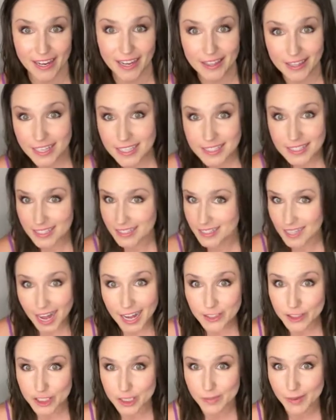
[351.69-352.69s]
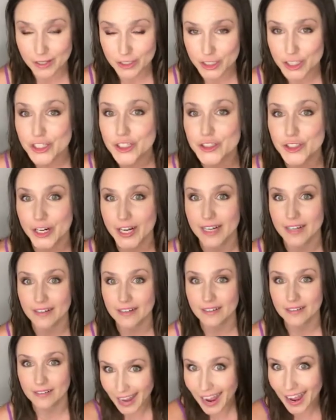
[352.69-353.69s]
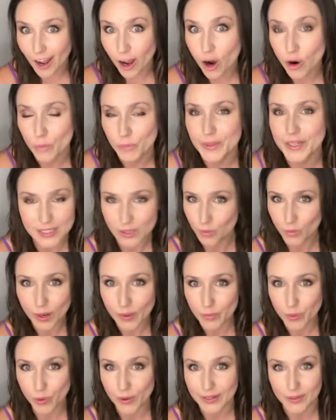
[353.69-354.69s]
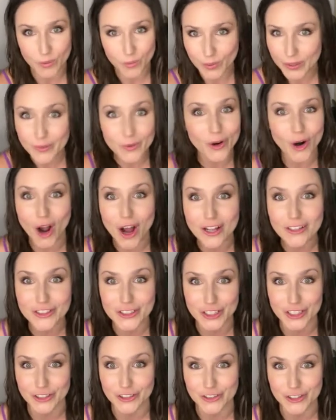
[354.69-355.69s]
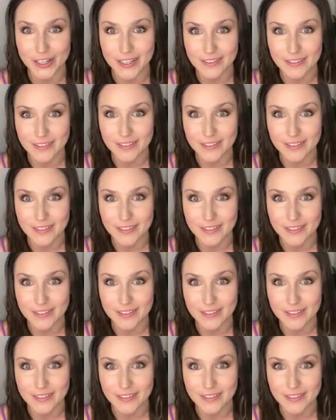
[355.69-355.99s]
And this is not just about children now, because at one point we were all children.